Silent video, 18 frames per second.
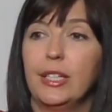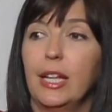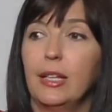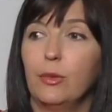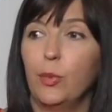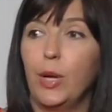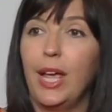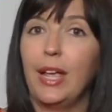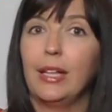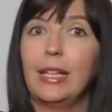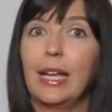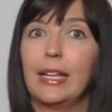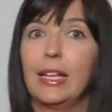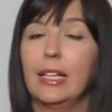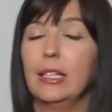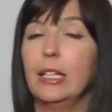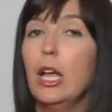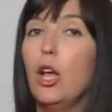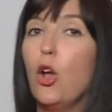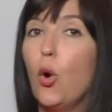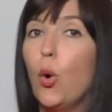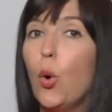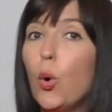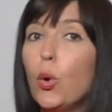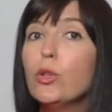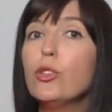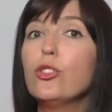that where they can
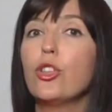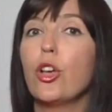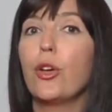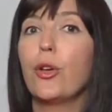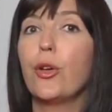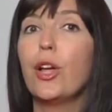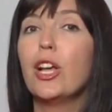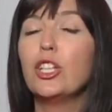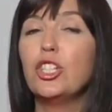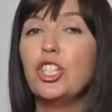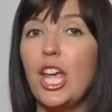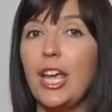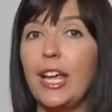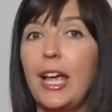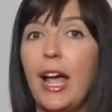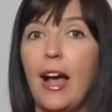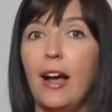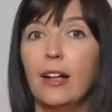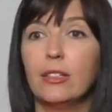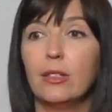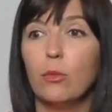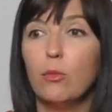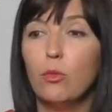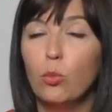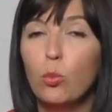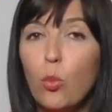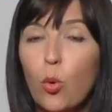also check out
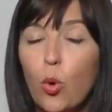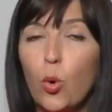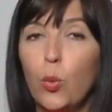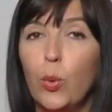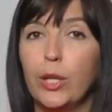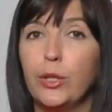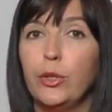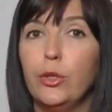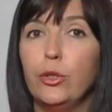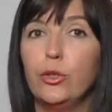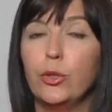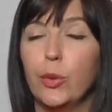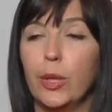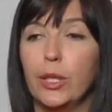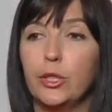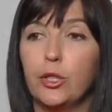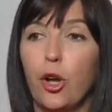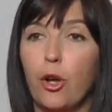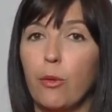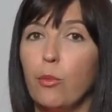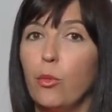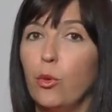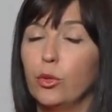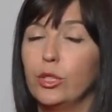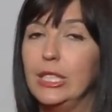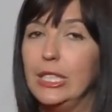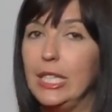more what you do and go
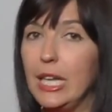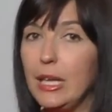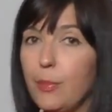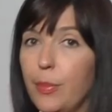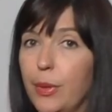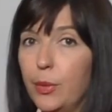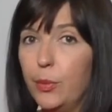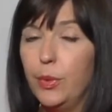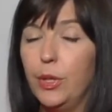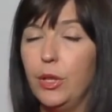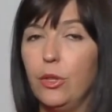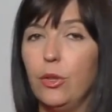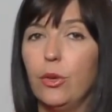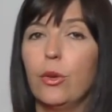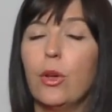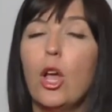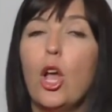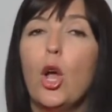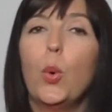more deeper with you?